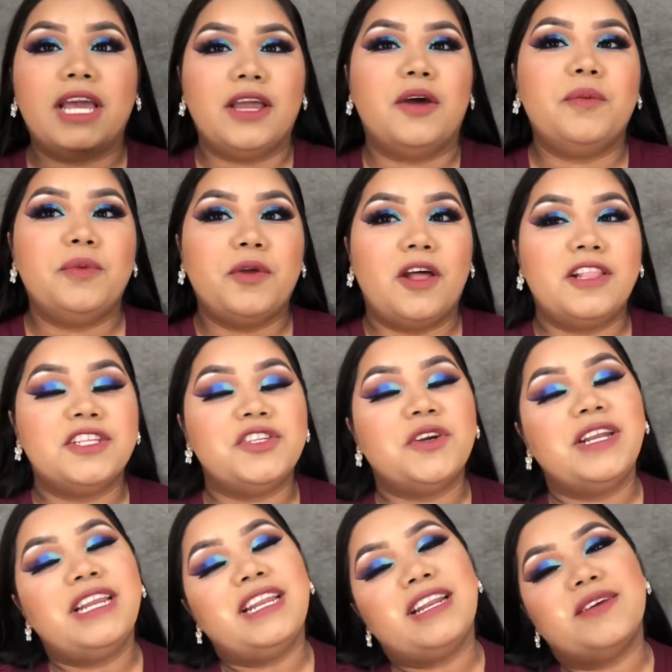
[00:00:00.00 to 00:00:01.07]
I hope you all
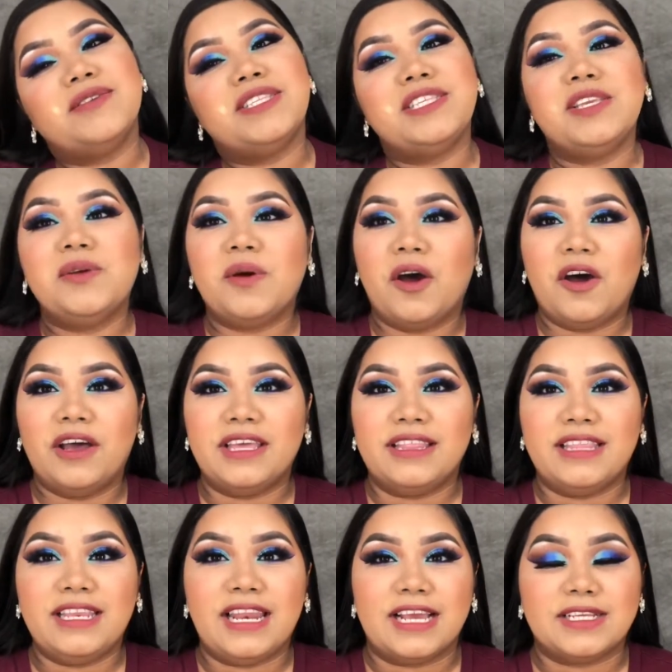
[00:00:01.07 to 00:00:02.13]
enjoyed and I will see you all
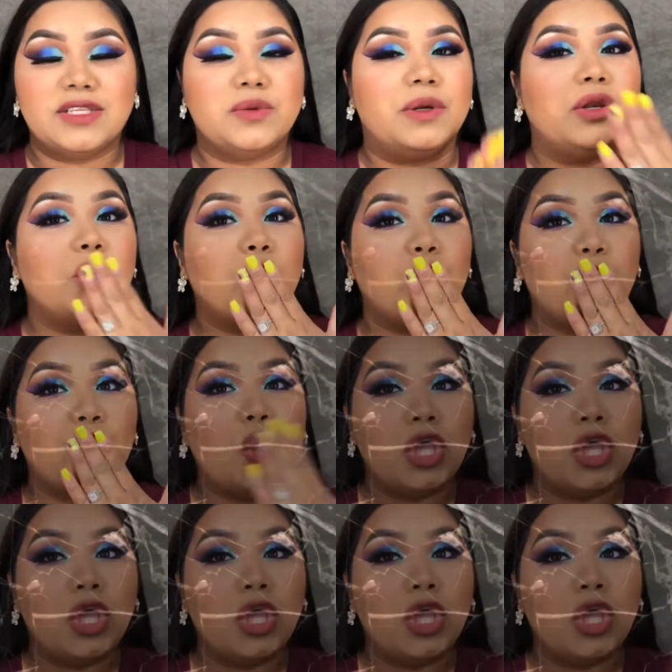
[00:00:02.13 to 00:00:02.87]
in the next one.